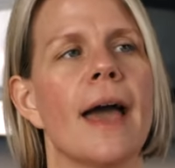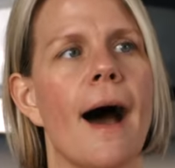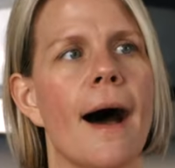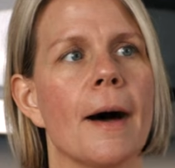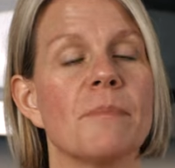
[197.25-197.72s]

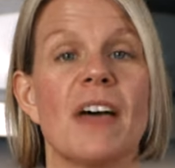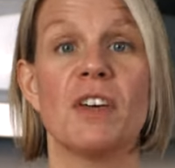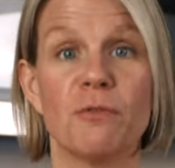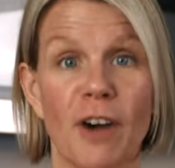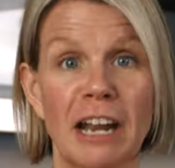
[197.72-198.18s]
Um, and
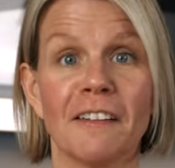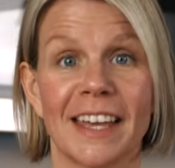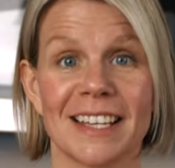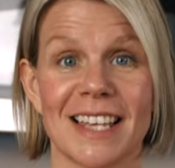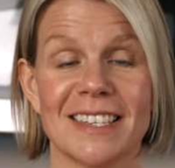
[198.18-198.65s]
then
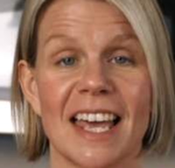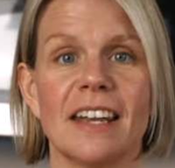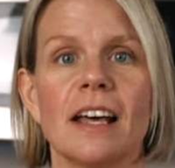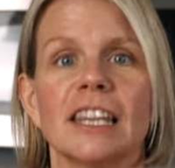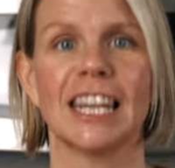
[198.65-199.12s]
finally, as I
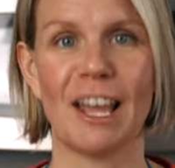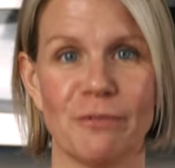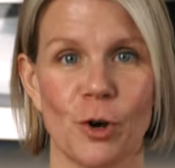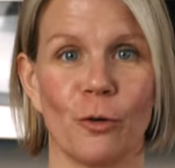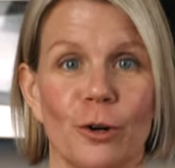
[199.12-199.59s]
said,
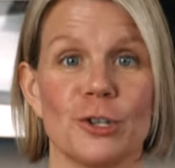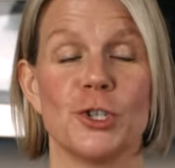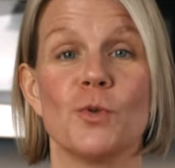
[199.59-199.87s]
leftovers.